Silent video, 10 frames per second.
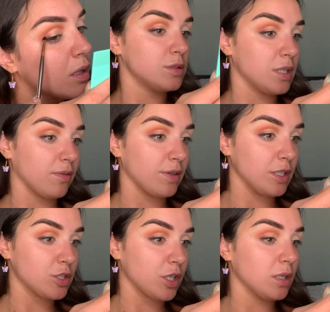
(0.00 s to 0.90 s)

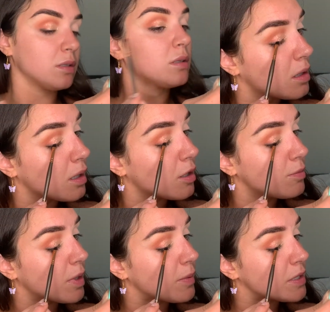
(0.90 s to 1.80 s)
definition. I hope
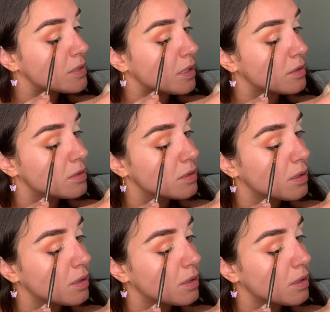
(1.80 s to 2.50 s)
that makes sense.